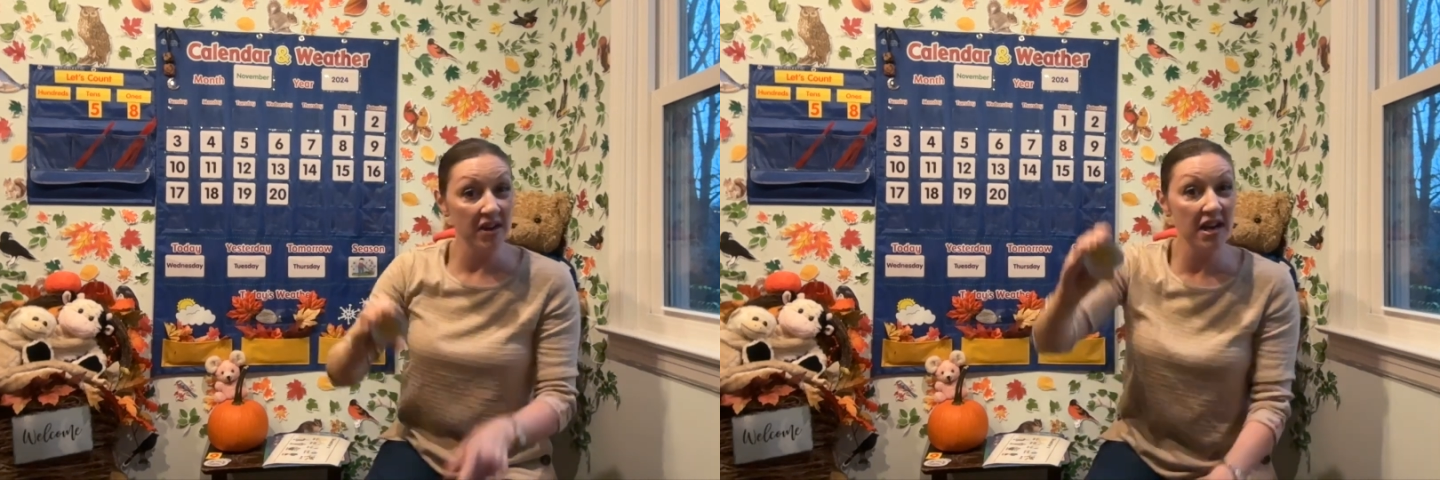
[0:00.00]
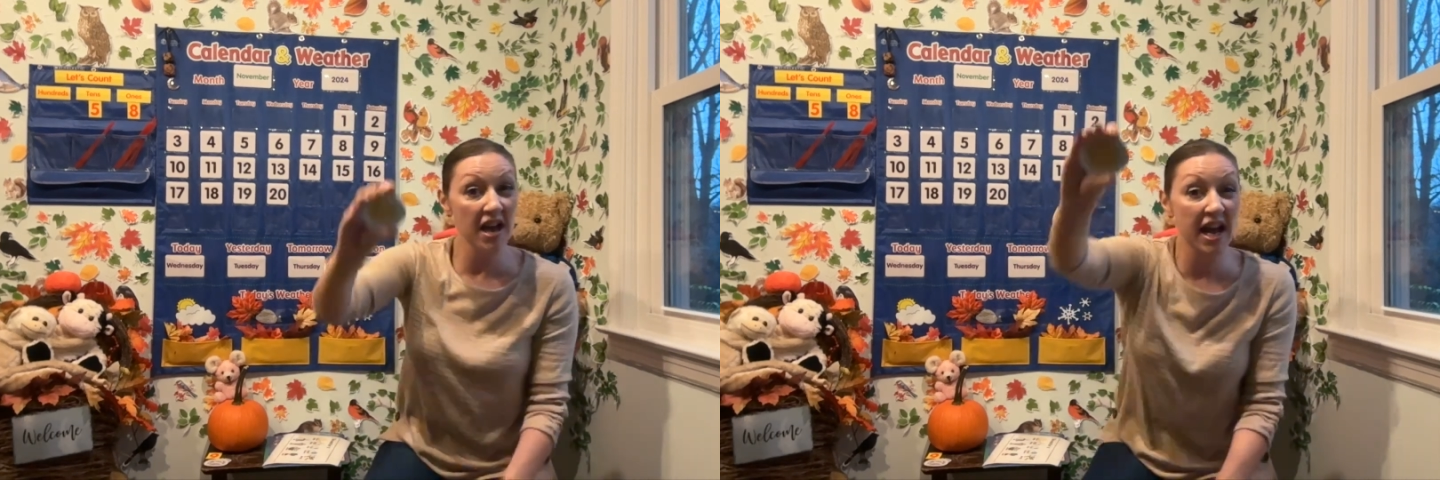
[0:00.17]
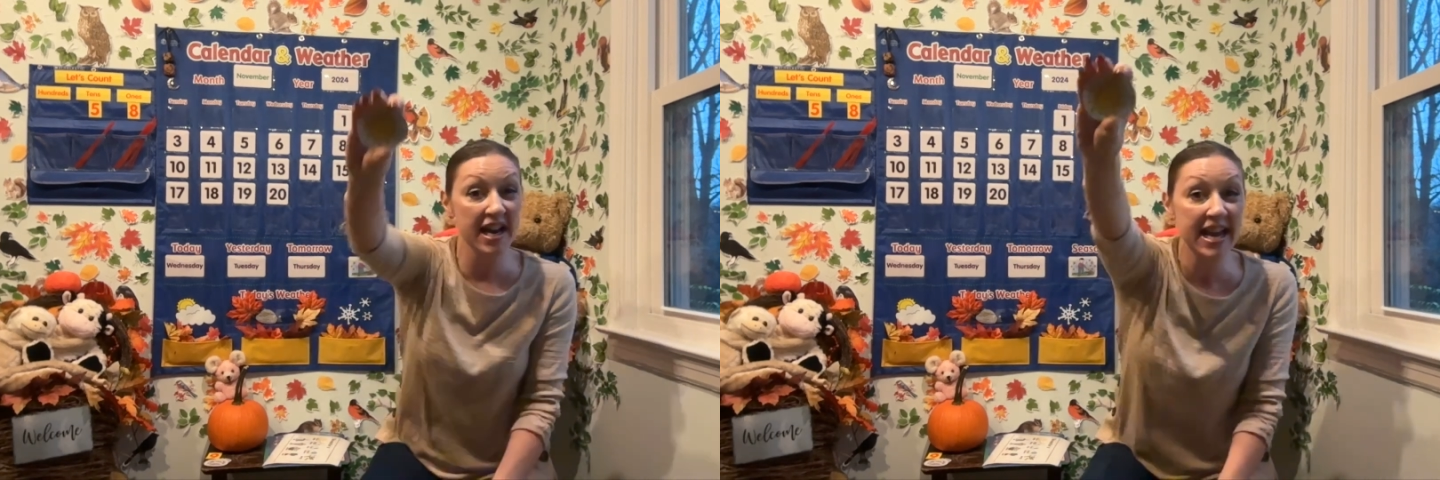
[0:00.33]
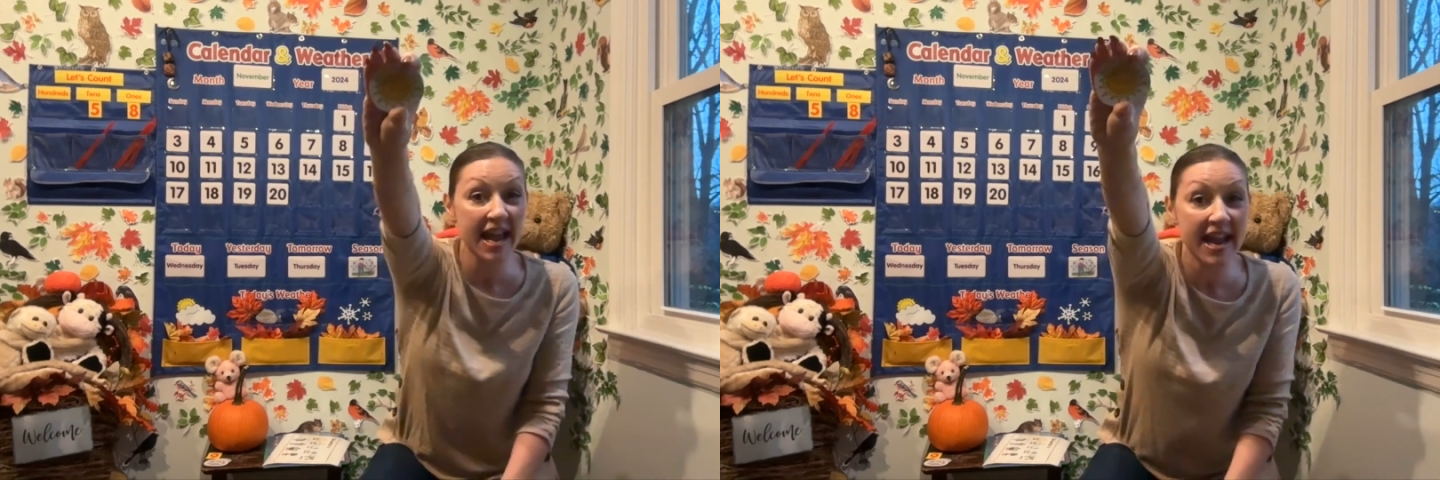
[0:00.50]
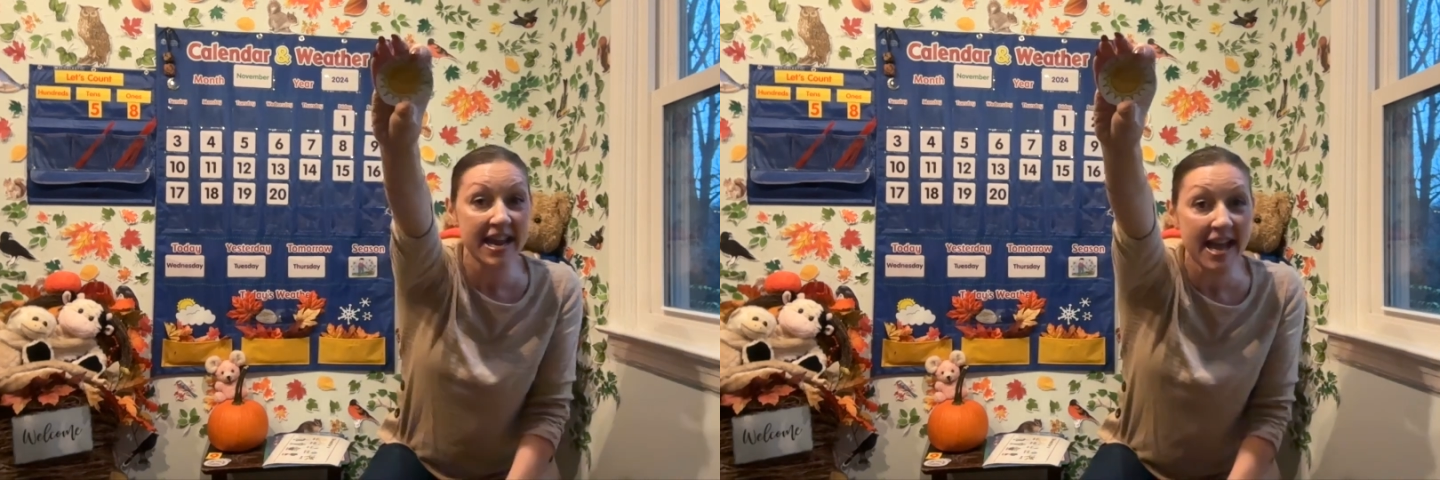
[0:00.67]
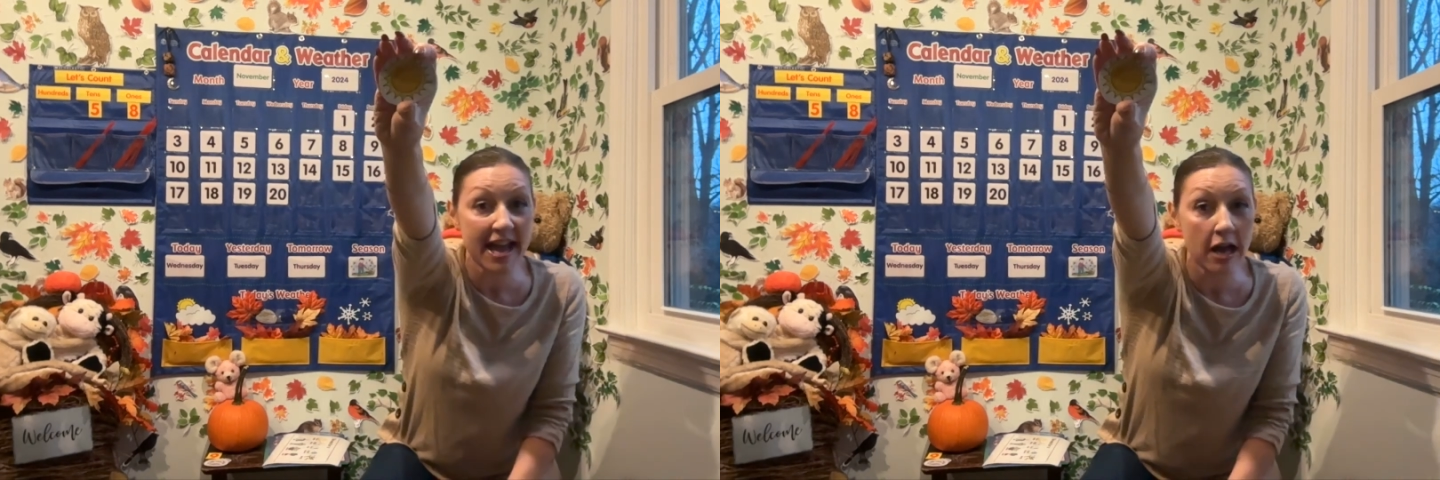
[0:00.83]
to 9
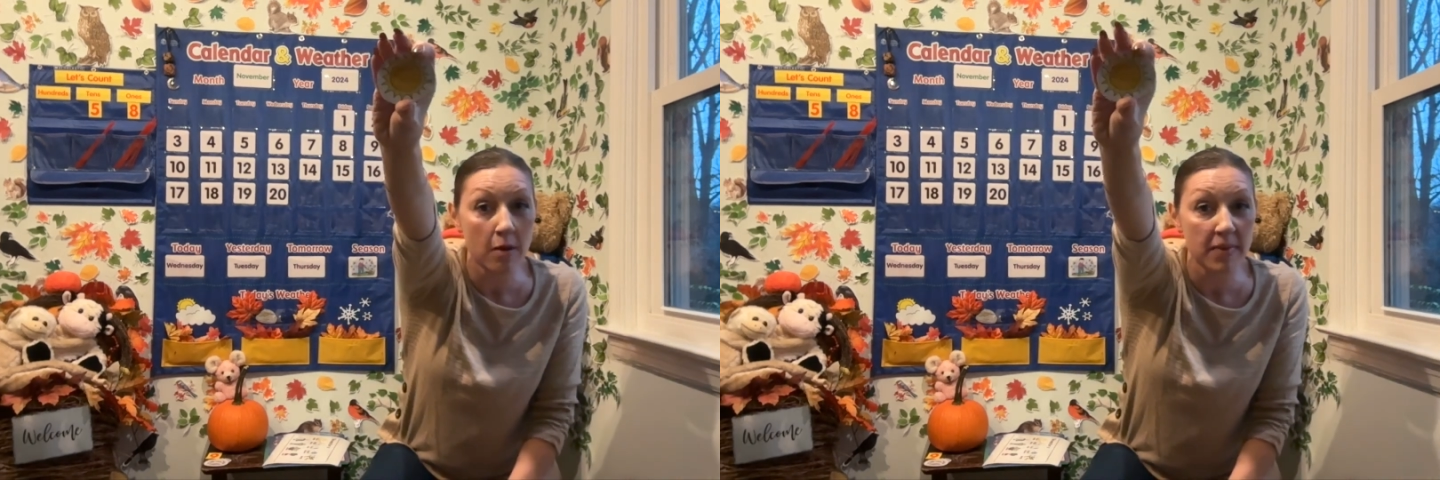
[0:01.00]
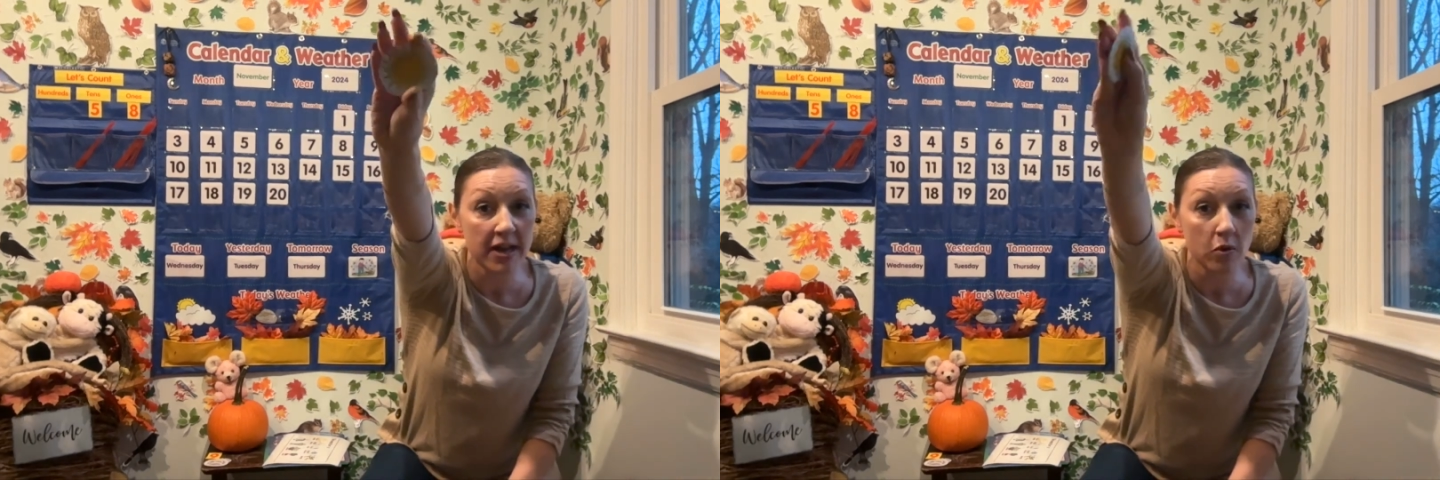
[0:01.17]
a.m.